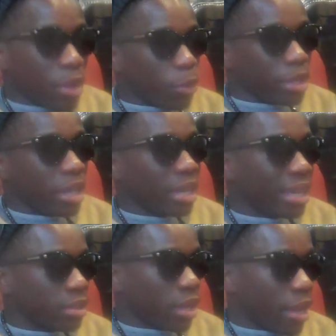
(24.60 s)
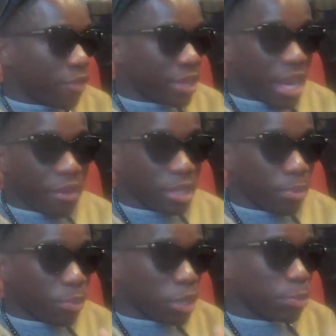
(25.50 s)
And when you hear like Calvin
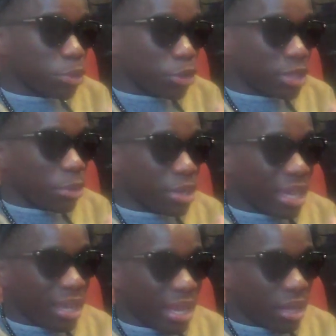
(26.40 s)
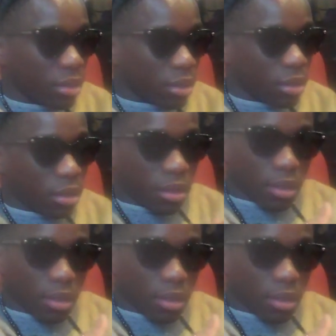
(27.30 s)
Harris and Burns produced that, when you hear like the